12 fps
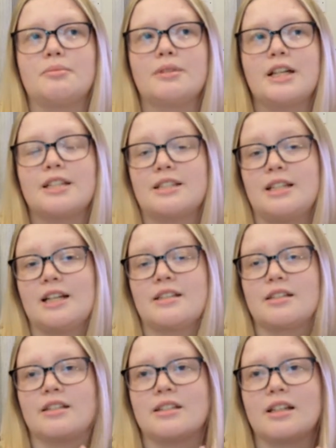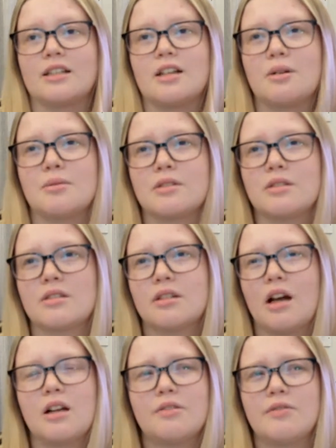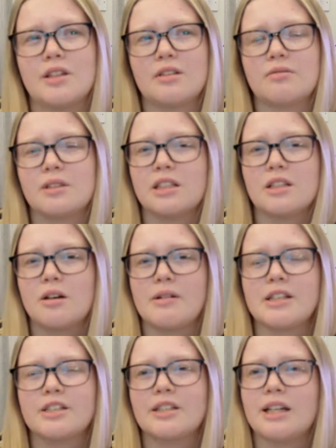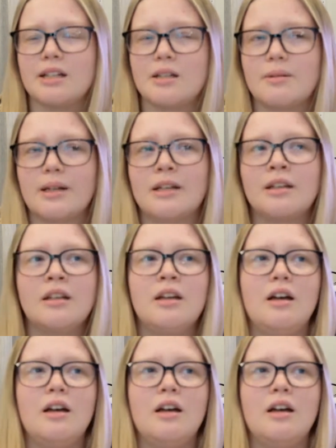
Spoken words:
yesterday, as I said, I was kind of feeling really low energy anyway,